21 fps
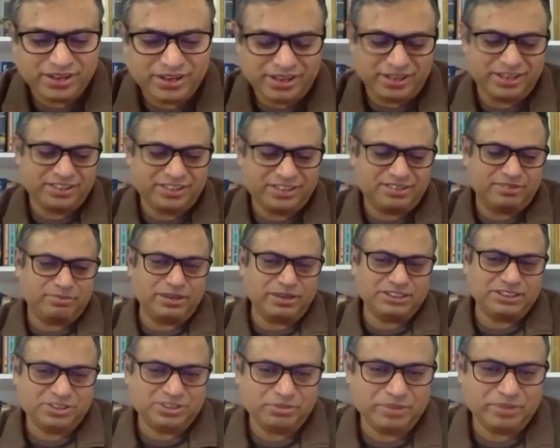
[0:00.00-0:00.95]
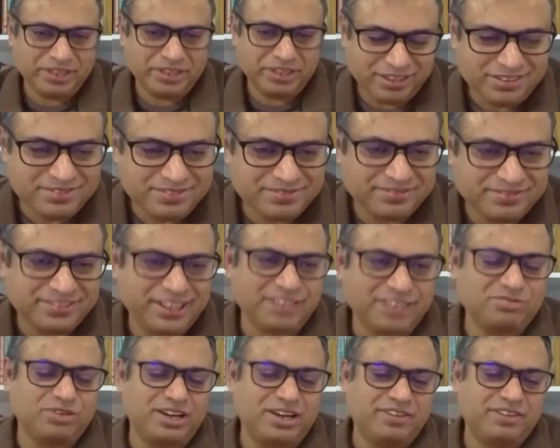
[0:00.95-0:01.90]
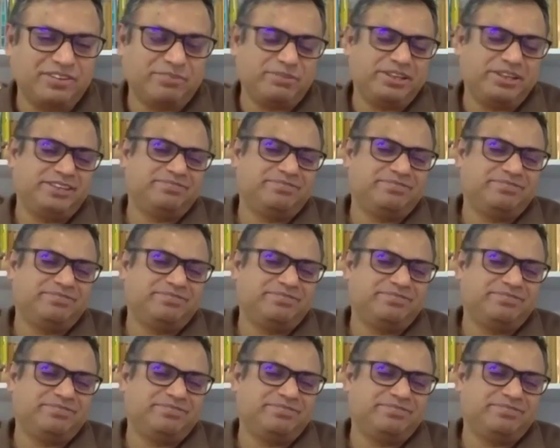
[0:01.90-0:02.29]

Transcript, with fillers: Uh, it's a pleasure to be here. Thanks for having me.